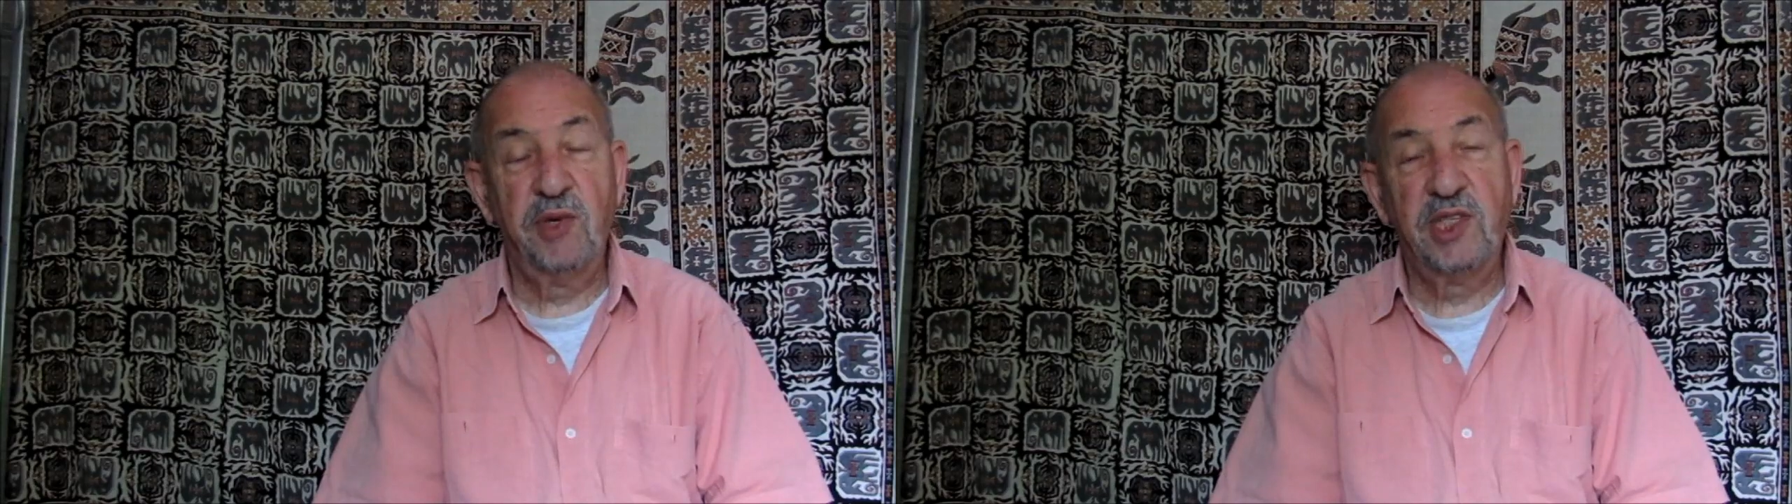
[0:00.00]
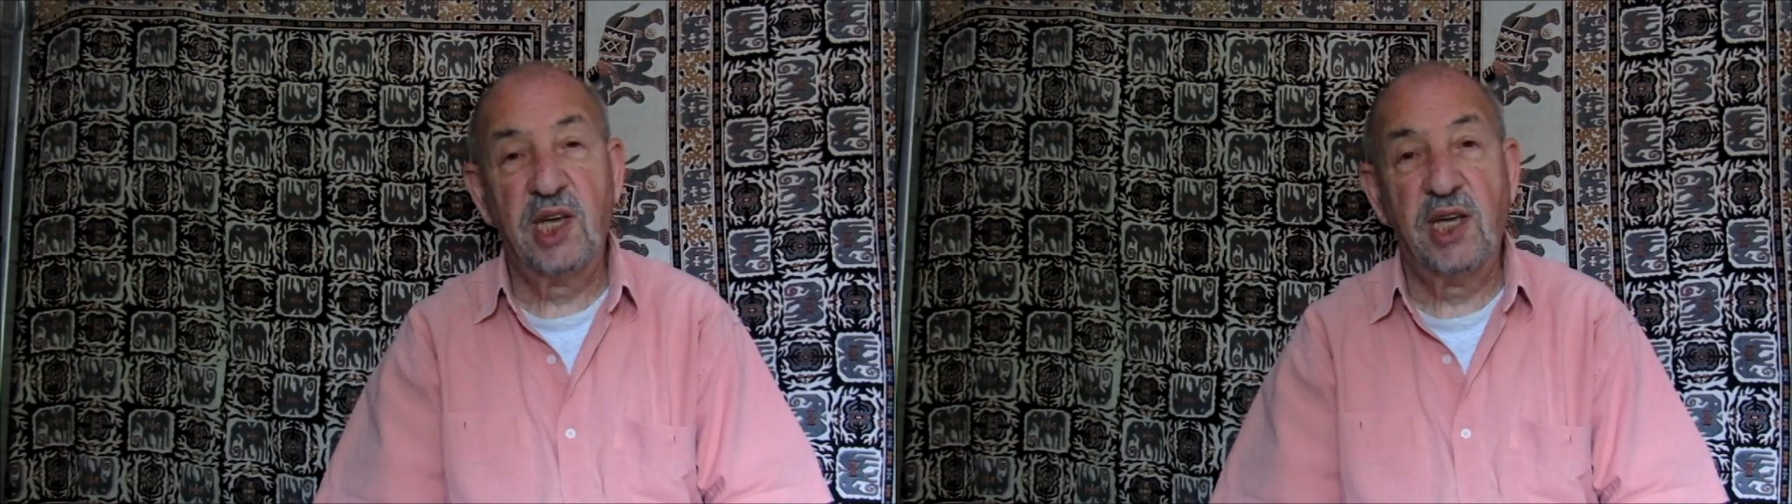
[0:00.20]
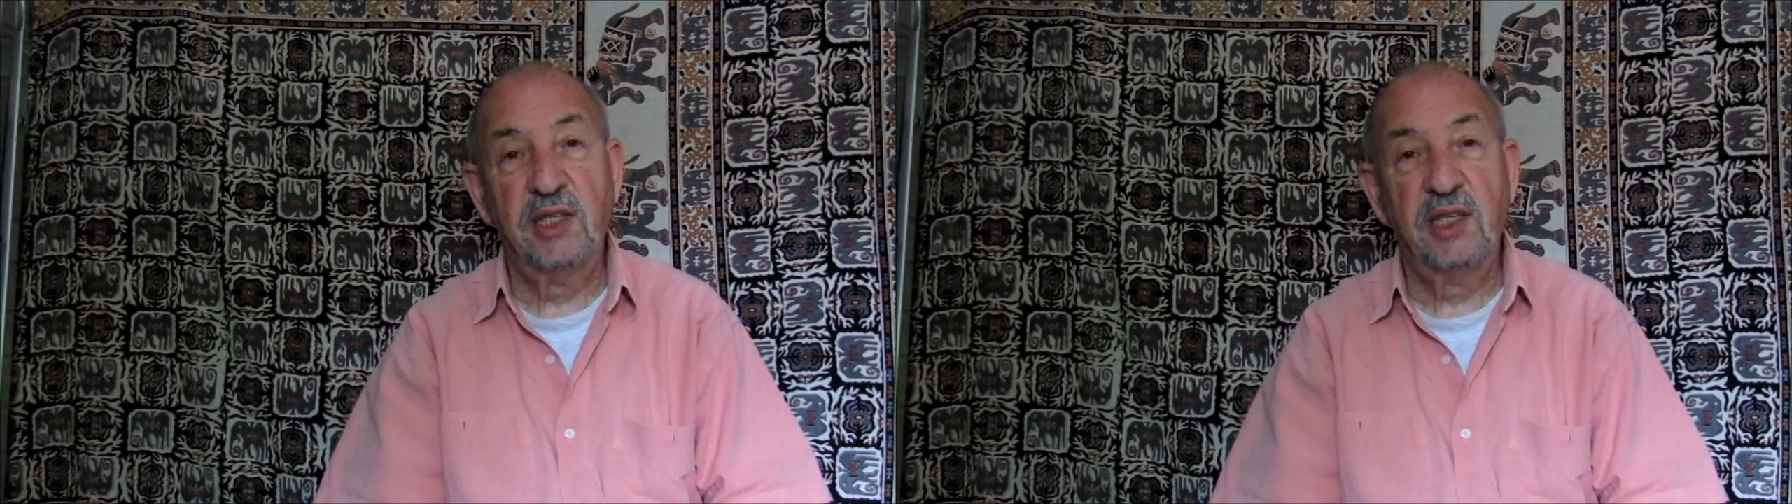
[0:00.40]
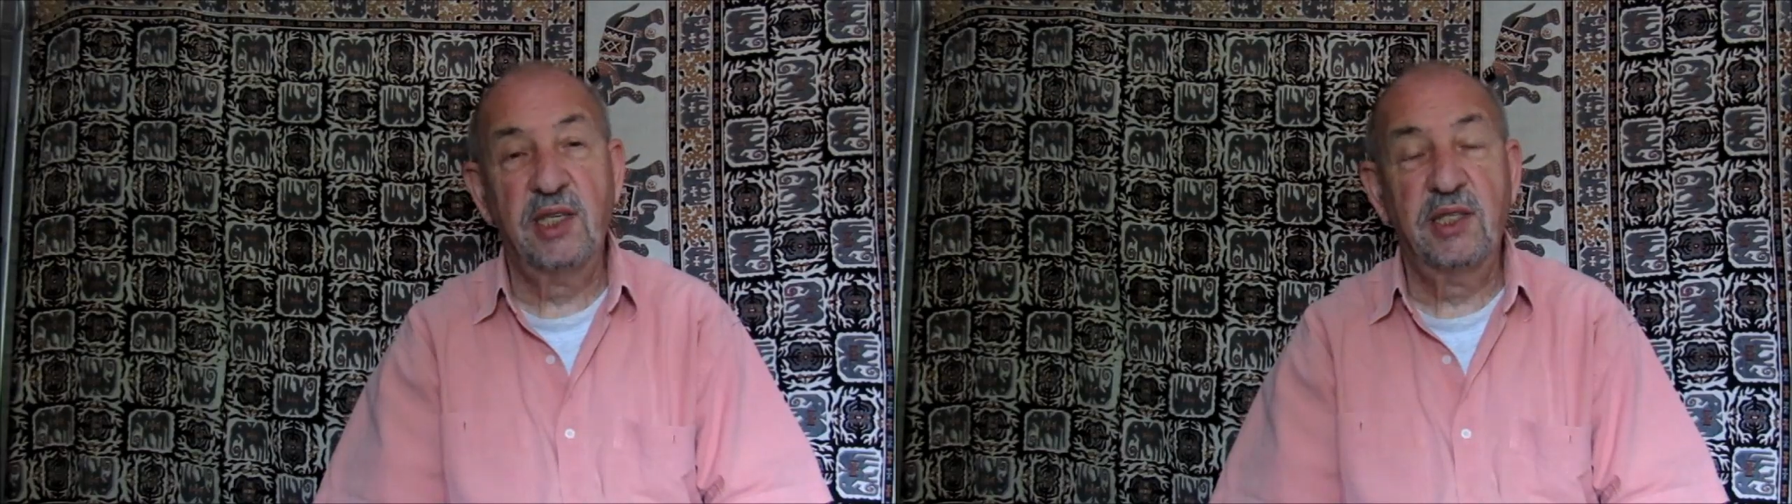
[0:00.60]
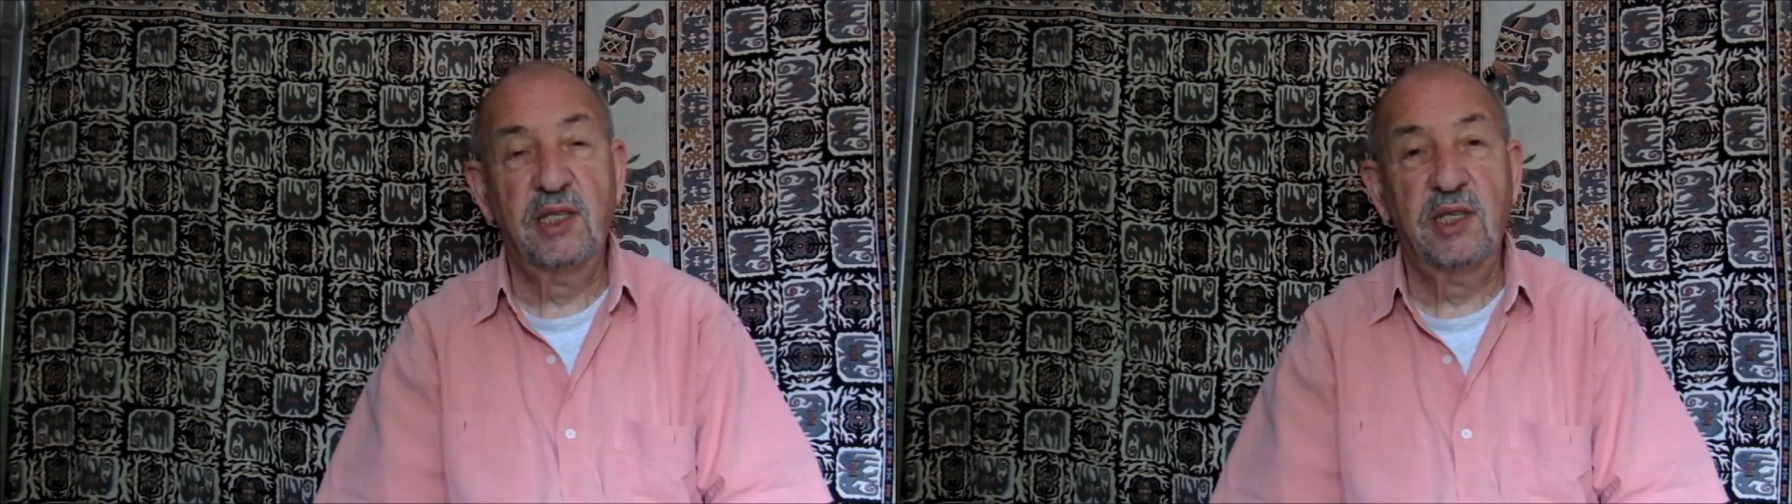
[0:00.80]
we're changing
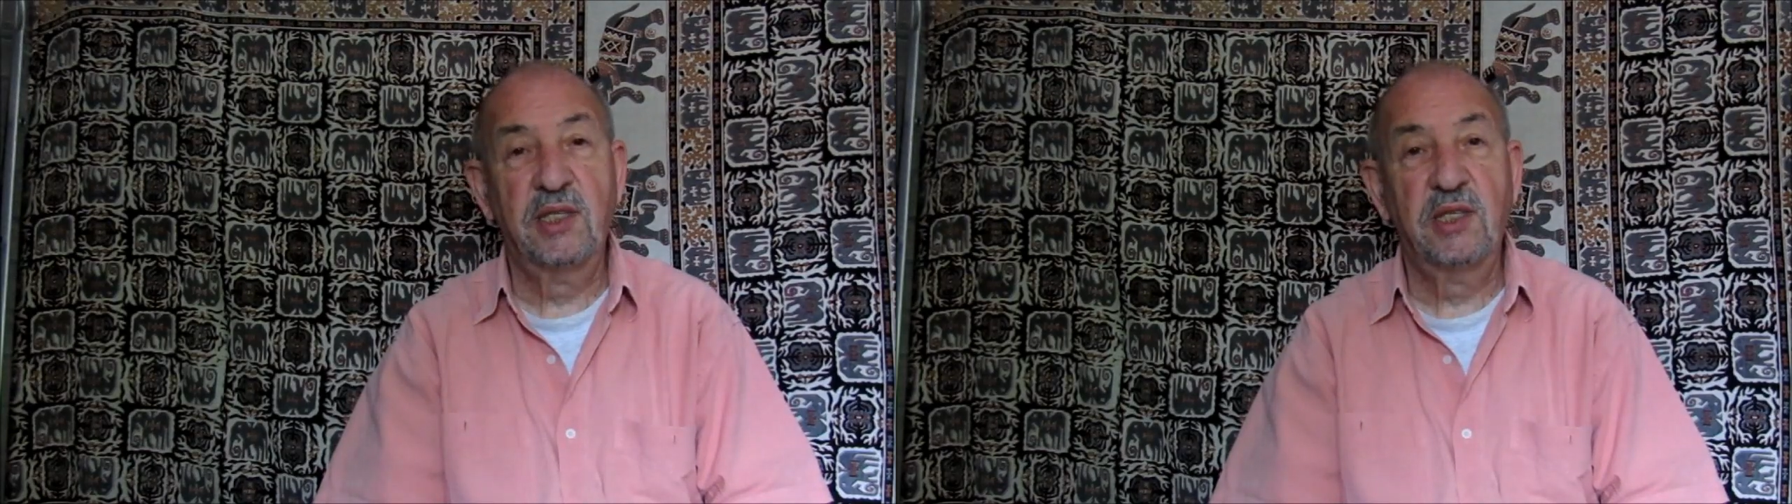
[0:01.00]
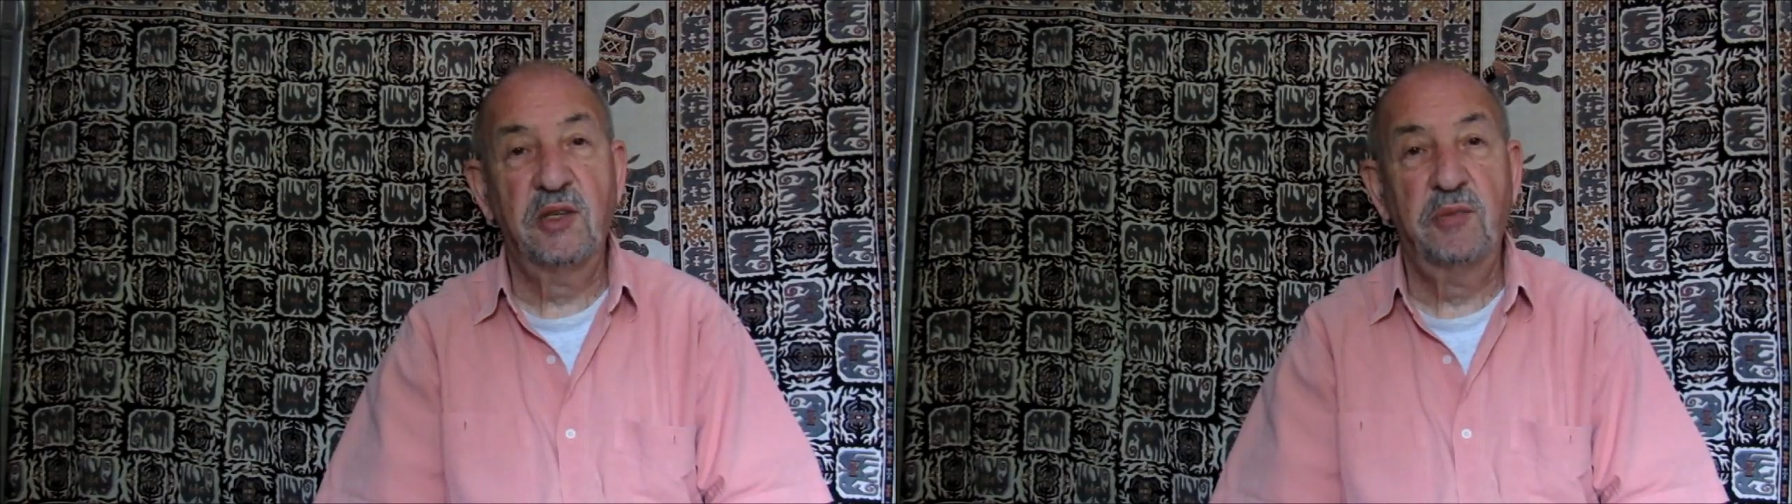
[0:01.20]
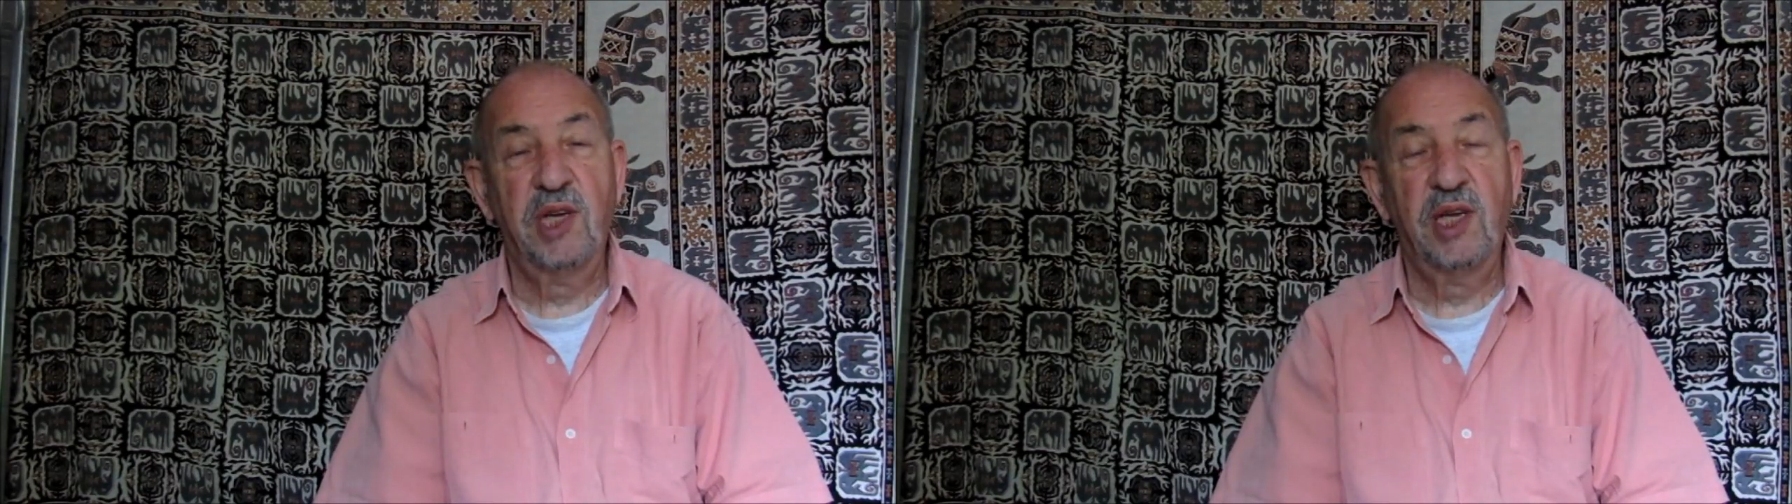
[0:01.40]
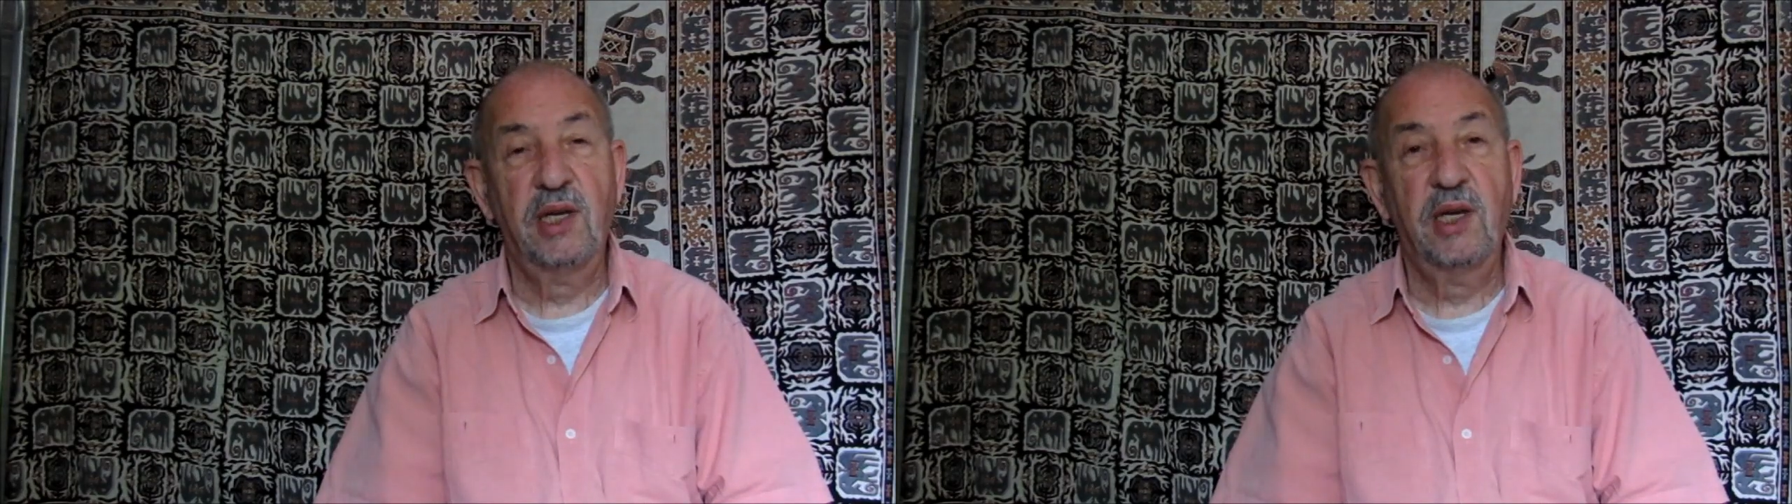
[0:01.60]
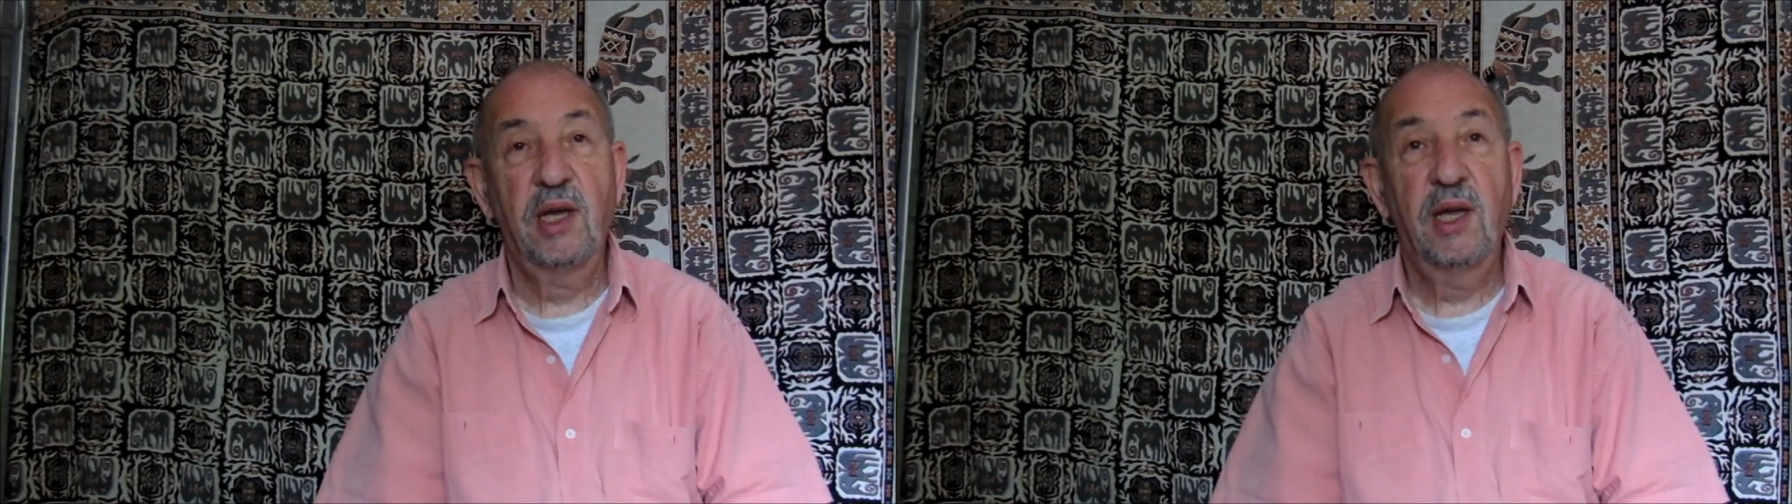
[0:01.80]
into this new being,